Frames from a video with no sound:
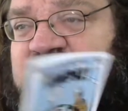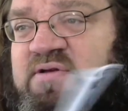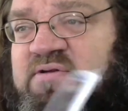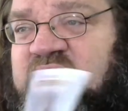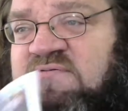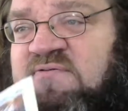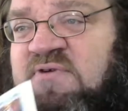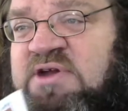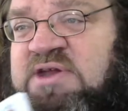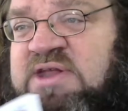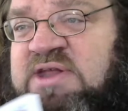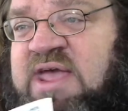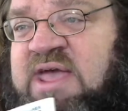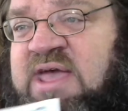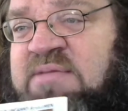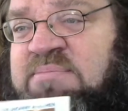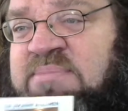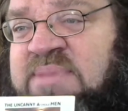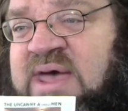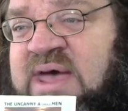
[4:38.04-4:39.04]
front
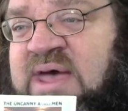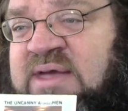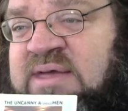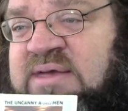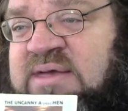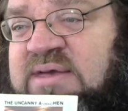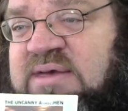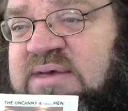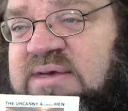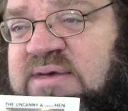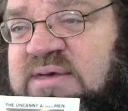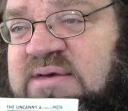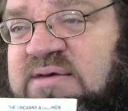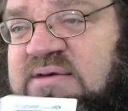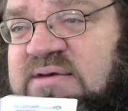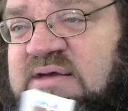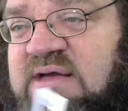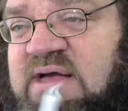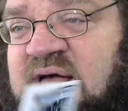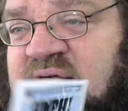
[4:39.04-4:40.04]
and back
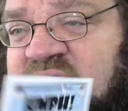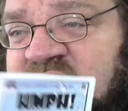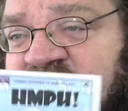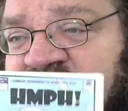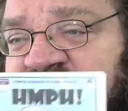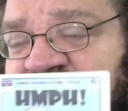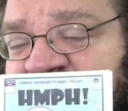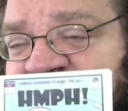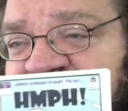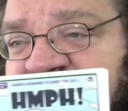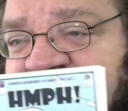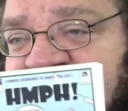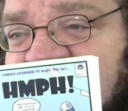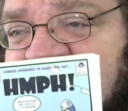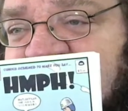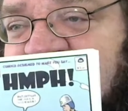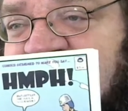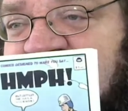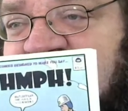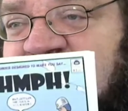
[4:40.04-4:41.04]
on the cover.
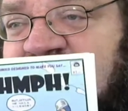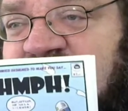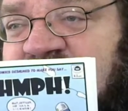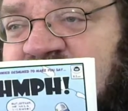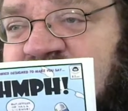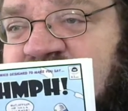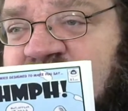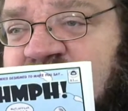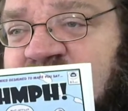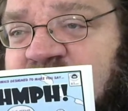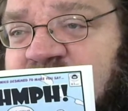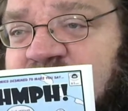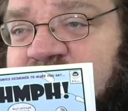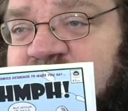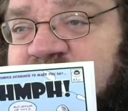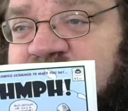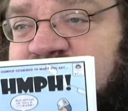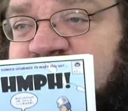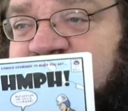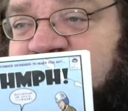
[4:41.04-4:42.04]

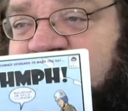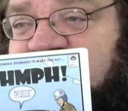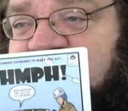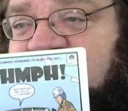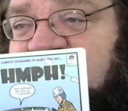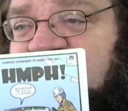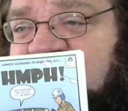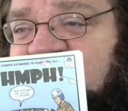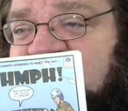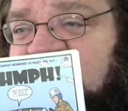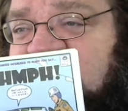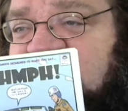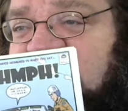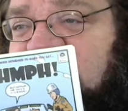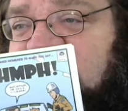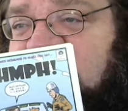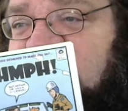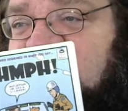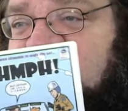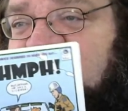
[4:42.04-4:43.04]
Um, the